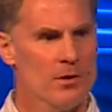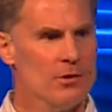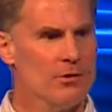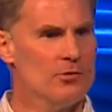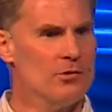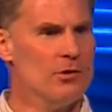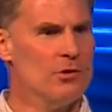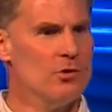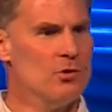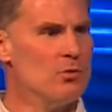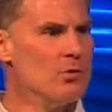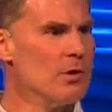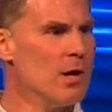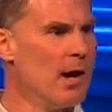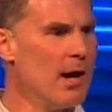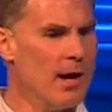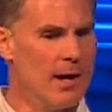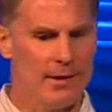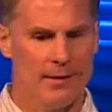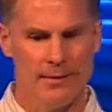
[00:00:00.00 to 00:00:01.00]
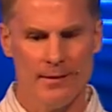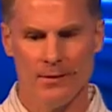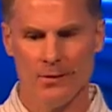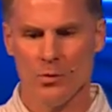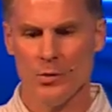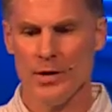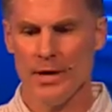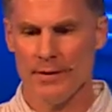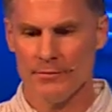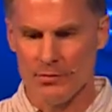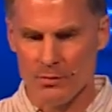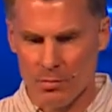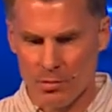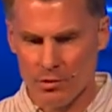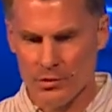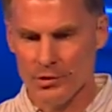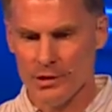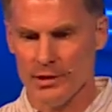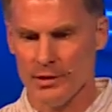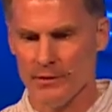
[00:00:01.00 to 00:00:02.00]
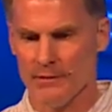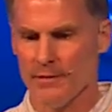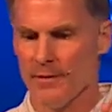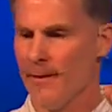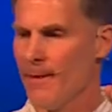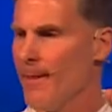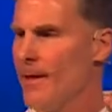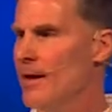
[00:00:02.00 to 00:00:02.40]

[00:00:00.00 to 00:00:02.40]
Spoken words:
See, you and I, we have to believe